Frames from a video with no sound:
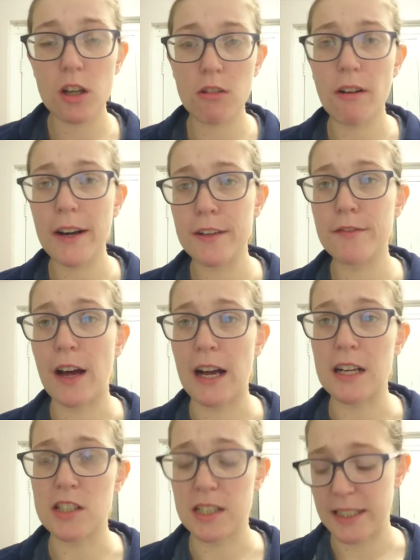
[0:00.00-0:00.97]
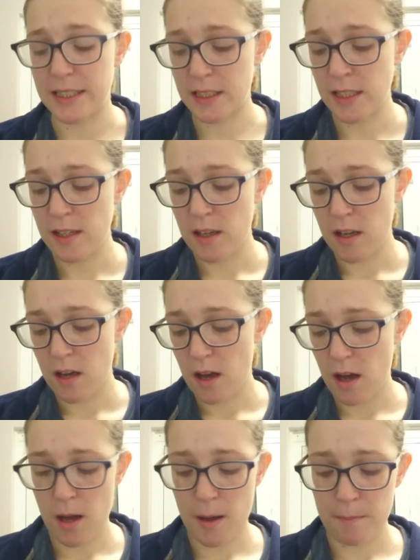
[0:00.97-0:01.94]
Great for actually
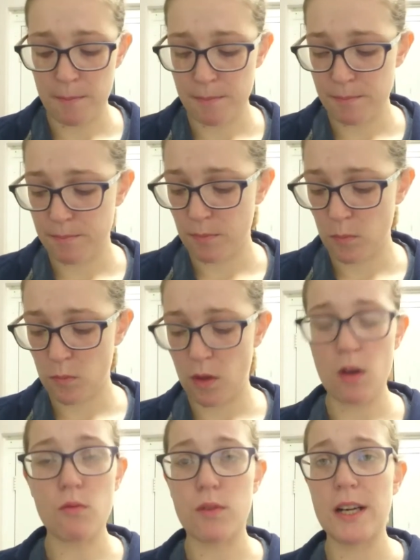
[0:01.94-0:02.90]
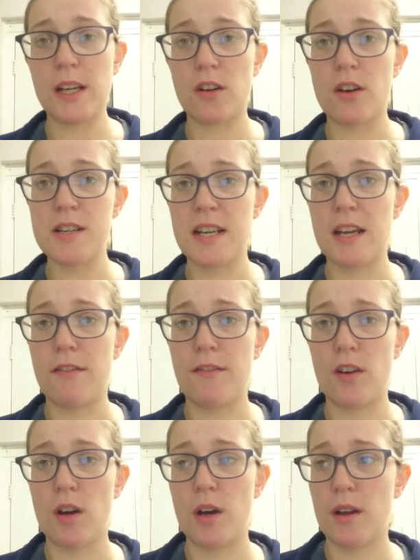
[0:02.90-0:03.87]
um, a really good idea
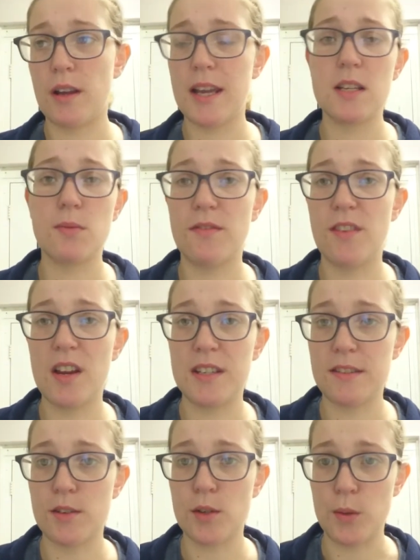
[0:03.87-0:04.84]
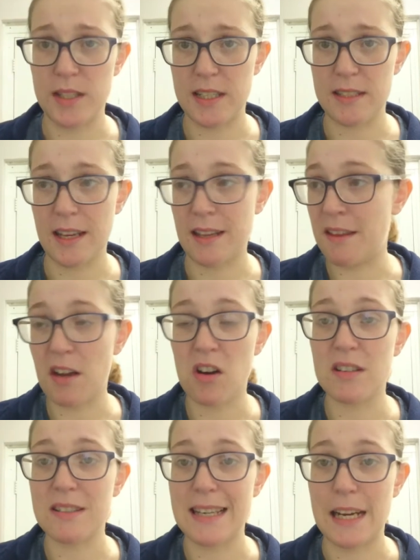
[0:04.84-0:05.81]
for kids with learning difficulties and they
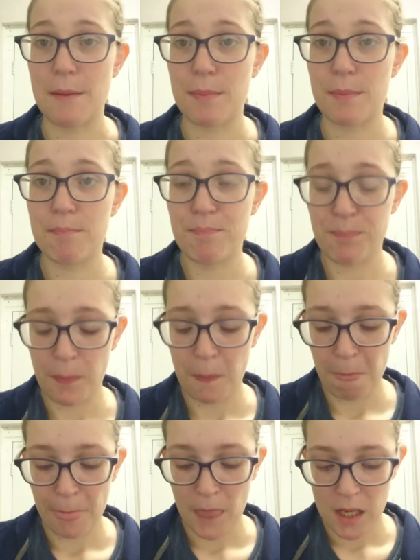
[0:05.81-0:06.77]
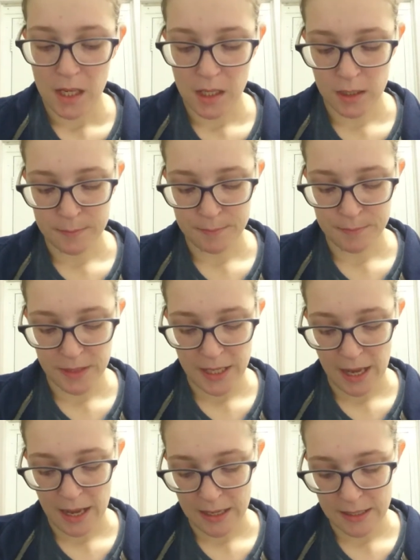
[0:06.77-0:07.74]
can't sleep. Um, it
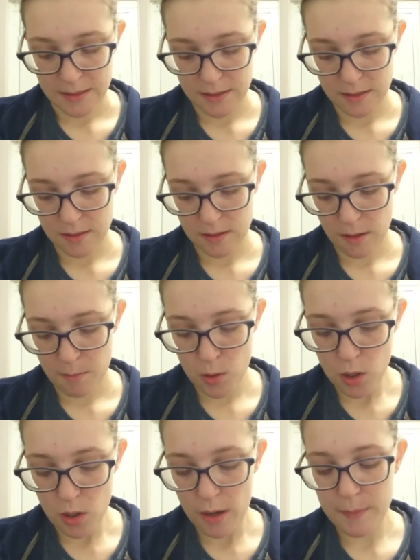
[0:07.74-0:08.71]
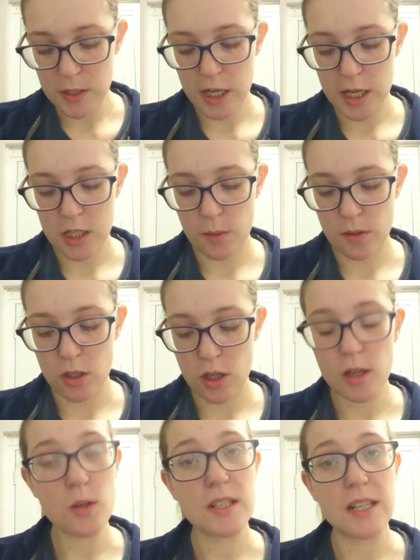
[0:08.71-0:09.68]
has mood light projector with
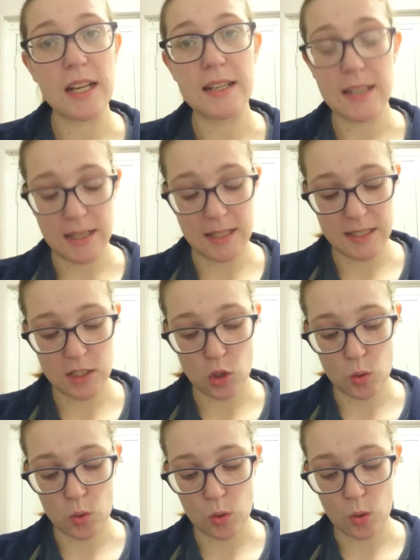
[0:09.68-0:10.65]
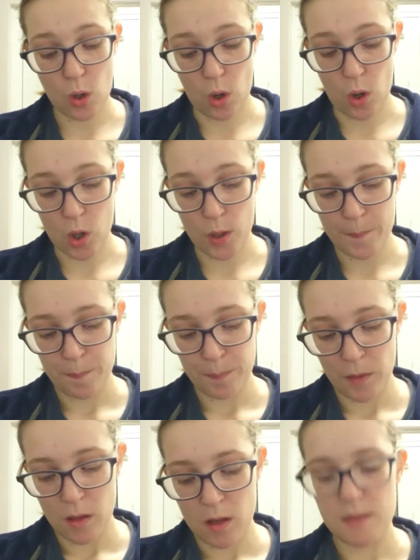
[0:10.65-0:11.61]
two scenes and a digital clock.
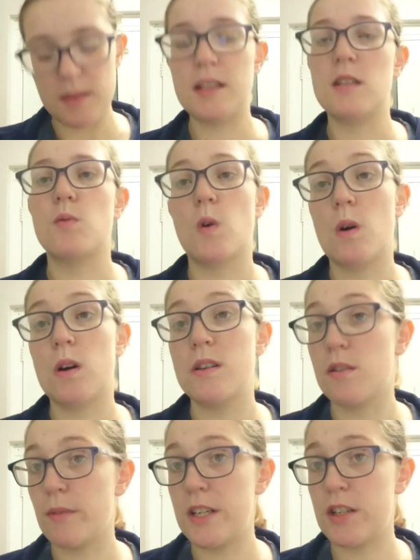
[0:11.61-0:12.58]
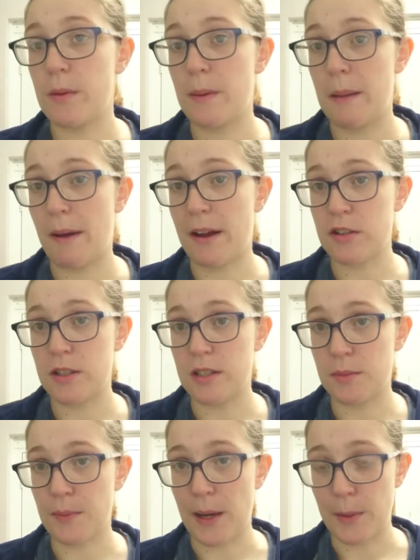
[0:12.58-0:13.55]
This requires three AAA batteries
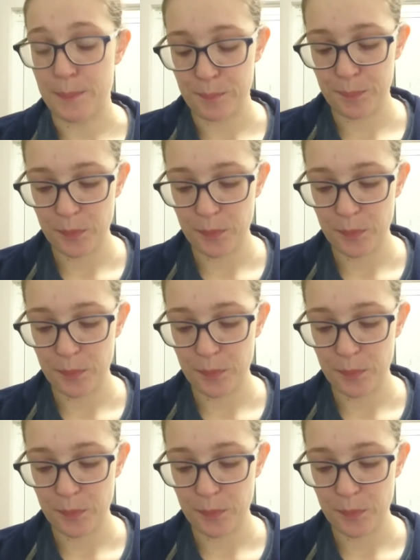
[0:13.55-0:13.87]
as well.